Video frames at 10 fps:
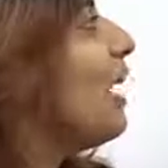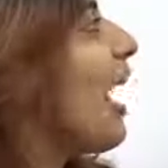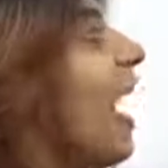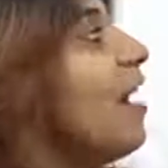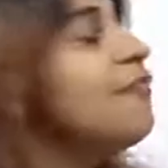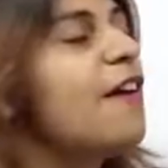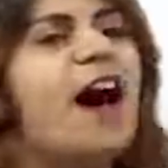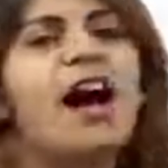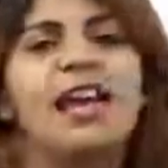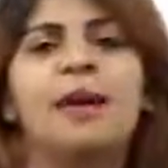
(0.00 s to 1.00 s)
we have,
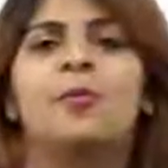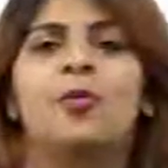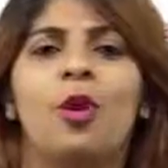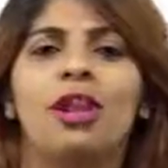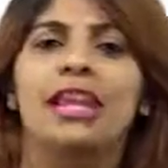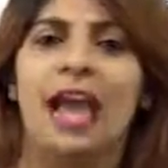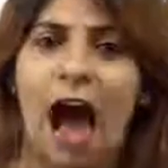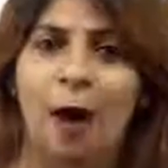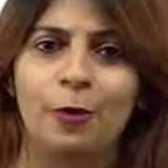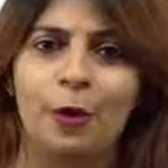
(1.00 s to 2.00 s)
I am really
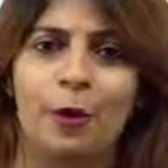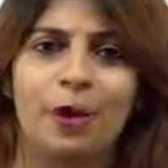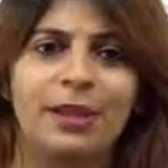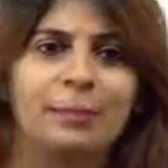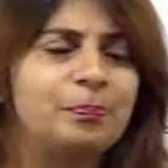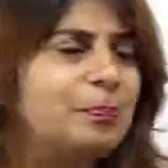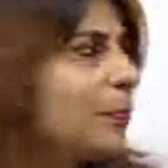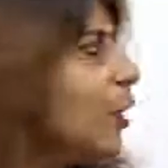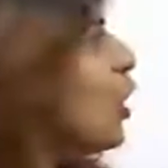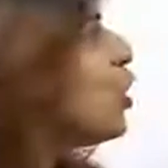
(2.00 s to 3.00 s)
outgoing.
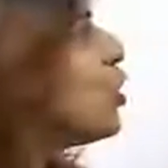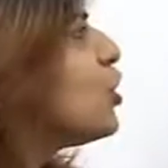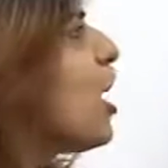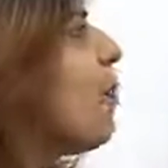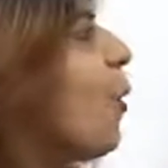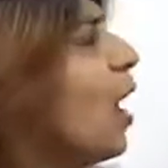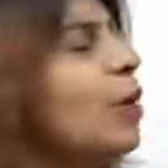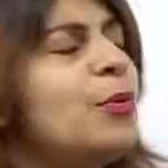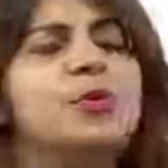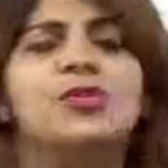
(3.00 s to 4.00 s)
So someone
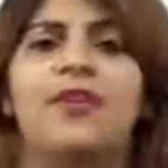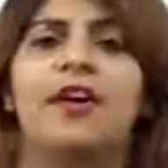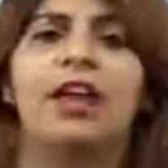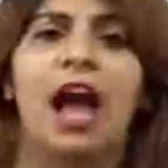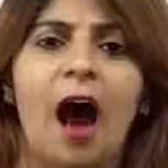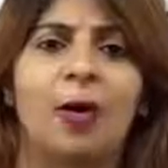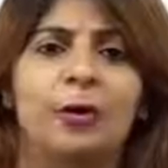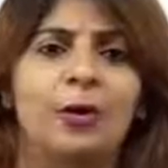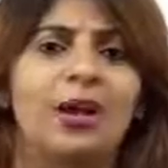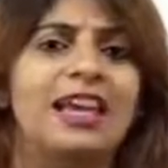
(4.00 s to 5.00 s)
who is very
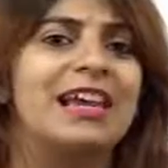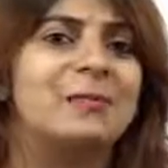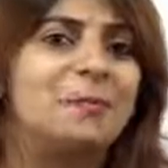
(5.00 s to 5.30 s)
outgoing, it